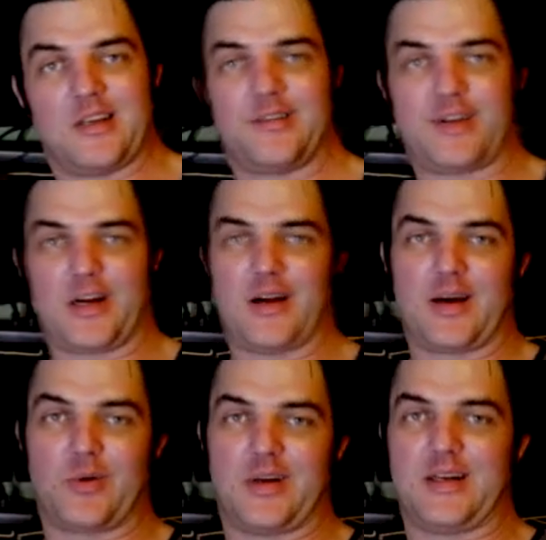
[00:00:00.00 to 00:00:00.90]
figure
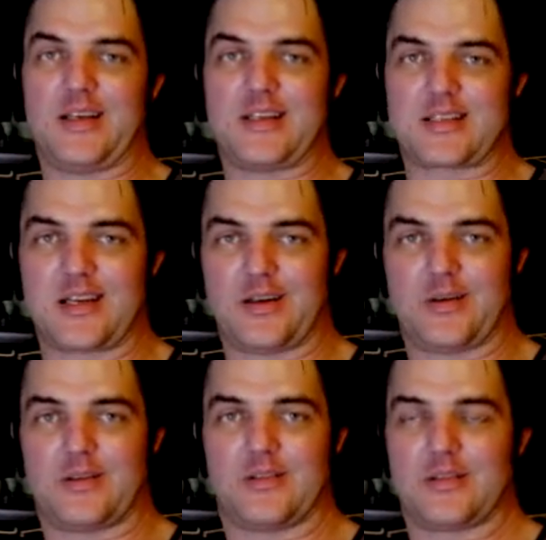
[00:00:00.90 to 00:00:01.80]
out what it is, you know.